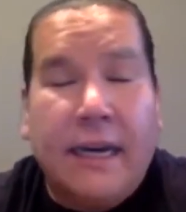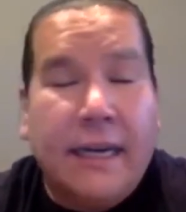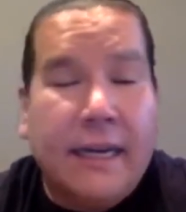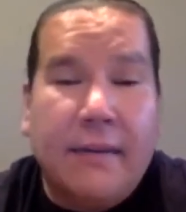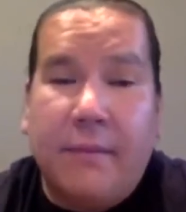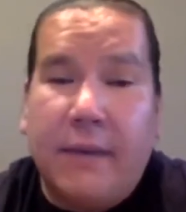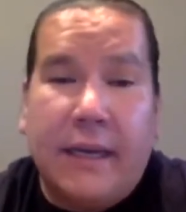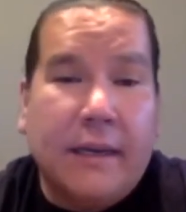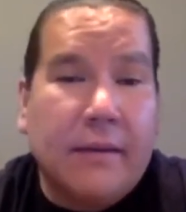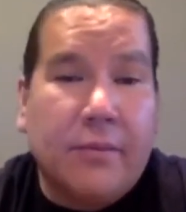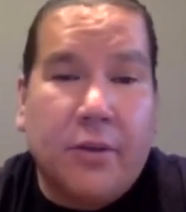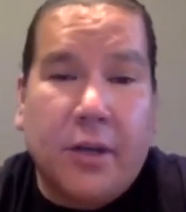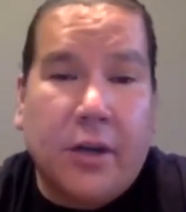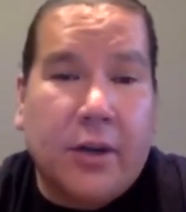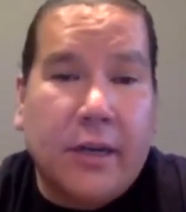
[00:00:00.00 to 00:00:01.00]
I didn't make it a
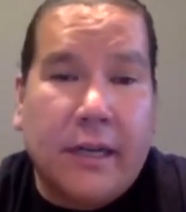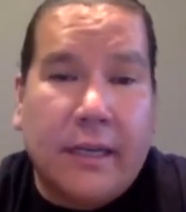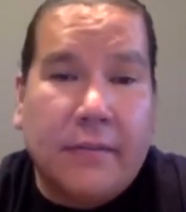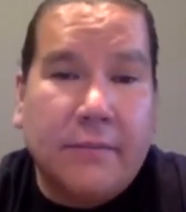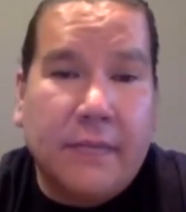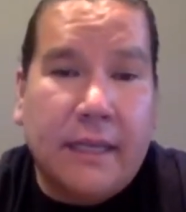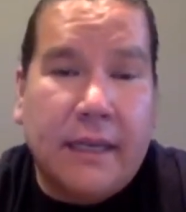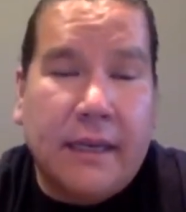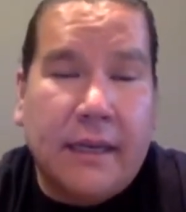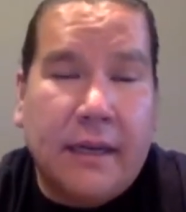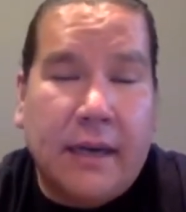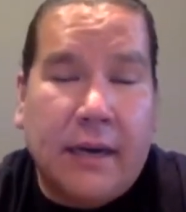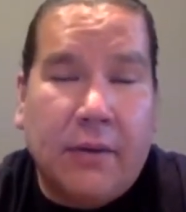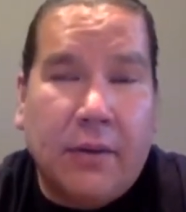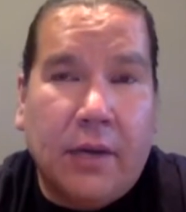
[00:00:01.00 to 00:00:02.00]
priority, and
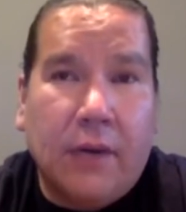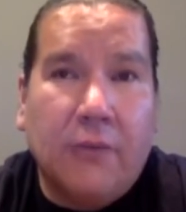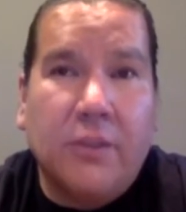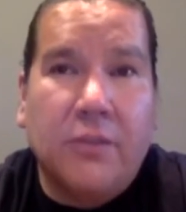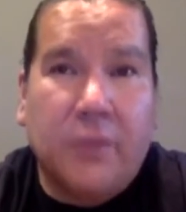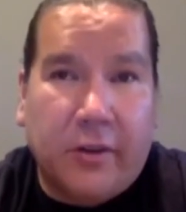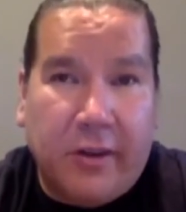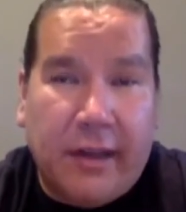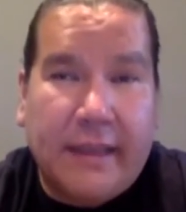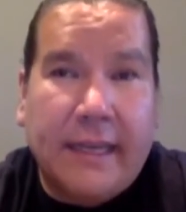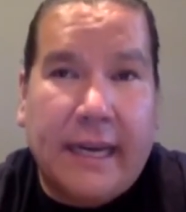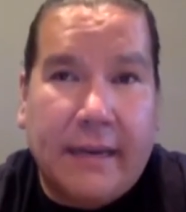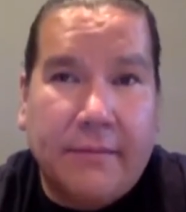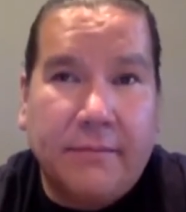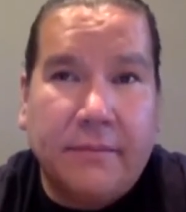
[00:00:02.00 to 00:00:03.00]
I will always regret
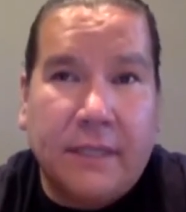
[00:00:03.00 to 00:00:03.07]
that.